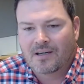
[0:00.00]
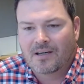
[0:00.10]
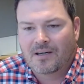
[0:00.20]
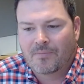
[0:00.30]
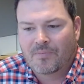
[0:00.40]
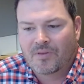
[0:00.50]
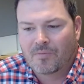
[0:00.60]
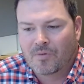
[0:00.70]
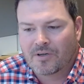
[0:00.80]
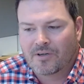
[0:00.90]
uh,
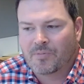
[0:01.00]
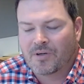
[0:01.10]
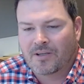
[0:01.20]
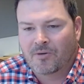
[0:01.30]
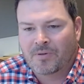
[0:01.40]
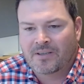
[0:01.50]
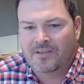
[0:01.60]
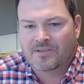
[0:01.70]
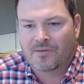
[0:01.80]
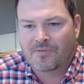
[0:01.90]
the more you're probably opening
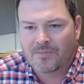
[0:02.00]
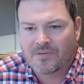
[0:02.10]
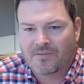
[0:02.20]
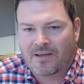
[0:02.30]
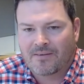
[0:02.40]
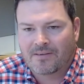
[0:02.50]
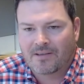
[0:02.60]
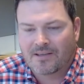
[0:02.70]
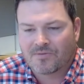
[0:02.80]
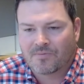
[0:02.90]
yourself up to
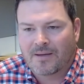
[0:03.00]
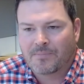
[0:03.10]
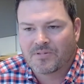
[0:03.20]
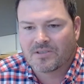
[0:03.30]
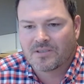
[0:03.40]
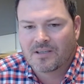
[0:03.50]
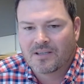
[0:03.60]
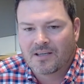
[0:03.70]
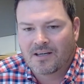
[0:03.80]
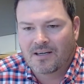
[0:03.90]
having less reps
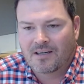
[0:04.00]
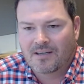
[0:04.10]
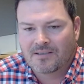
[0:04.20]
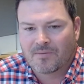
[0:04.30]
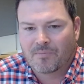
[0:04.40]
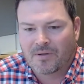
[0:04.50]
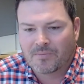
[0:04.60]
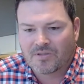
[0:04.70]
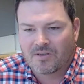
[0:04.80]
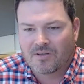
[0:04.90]
uh, and some
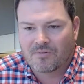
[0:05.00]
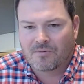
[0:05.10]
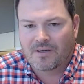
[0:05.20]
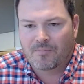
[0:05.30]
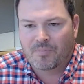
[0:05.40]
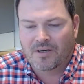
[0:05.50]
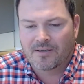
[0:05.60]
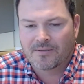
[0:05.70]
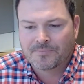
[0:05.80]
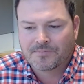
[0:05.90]
bumps along the way.
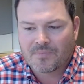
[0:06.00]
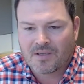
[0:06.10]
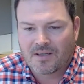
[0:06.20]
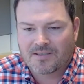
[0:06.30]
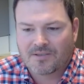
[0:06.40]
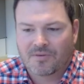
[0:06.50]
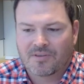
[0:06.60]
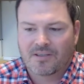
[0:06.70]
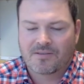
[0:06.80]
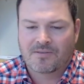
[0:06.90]
But I still
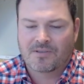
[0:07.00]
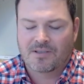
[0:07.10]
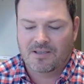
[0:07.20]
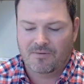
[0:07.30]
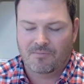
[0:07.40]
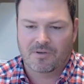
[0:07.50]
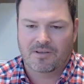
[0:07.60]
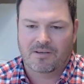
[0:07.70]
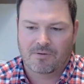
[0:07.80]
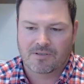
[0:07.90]
think to get
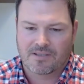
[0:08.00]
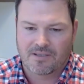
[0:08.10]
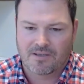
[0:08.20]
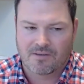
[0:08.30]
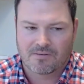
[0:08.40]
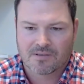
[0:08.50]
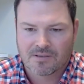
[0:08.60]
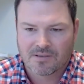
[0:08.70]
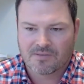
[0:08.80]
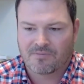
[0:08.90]
where they want to go
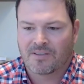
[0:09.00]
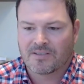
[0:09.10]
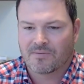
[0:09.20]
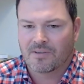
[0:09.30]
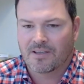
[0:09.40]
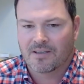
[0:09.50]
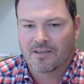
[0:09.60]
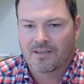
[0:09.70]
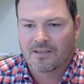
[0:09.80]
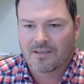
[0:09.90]

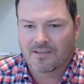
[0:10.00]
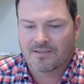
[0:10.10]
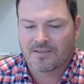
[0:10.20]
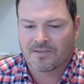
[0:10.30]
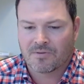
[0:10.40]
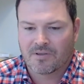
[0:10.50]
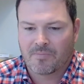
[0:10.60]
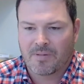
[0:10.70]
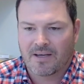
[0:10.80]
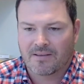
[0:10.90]
offensively, this is
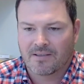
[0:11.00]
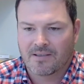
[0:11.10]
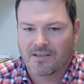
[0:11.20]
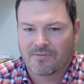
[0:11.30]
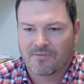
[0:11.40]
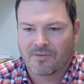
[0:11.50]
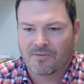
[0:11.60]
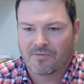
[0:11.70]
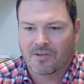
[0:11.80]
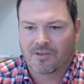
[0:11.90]
sort of the path they need to
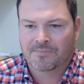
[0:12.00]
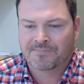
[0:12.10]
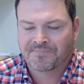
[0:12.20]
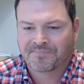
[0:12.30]
follow.